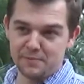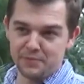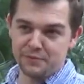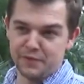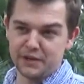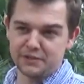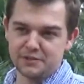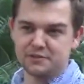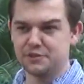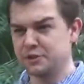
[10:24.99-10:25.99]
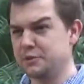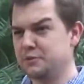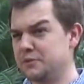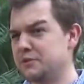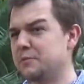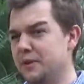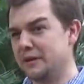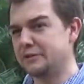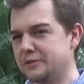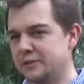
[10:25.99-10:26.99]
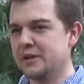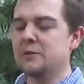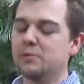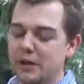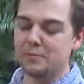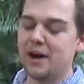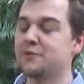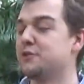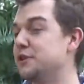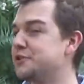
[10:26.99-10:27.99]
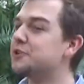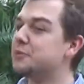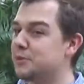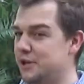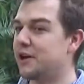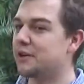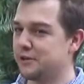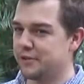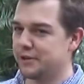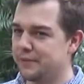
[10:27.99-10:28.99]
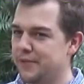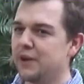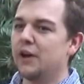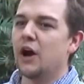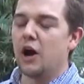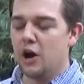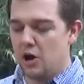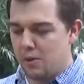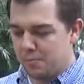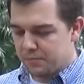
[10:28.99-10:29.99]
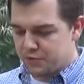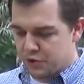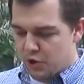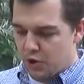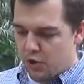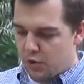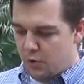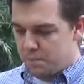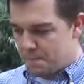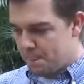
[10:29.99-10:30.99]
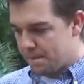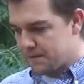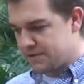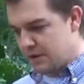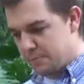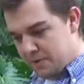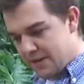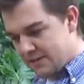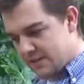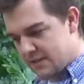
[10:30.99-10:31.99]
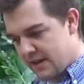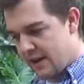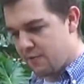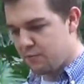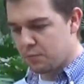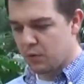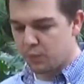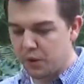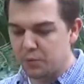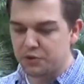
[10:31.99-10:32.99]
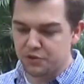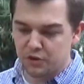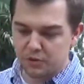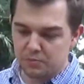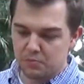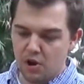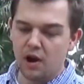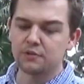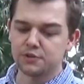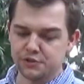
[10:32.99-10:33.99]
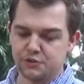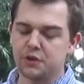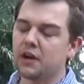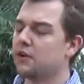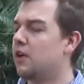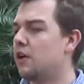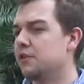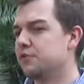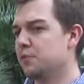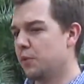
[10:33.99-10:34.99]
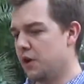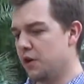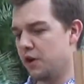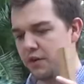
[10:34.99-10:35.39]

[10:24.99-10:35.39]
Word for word: fixed tune bells played by a traditional baton clavier. Um, so some places have what we would term non-traditional carillons, where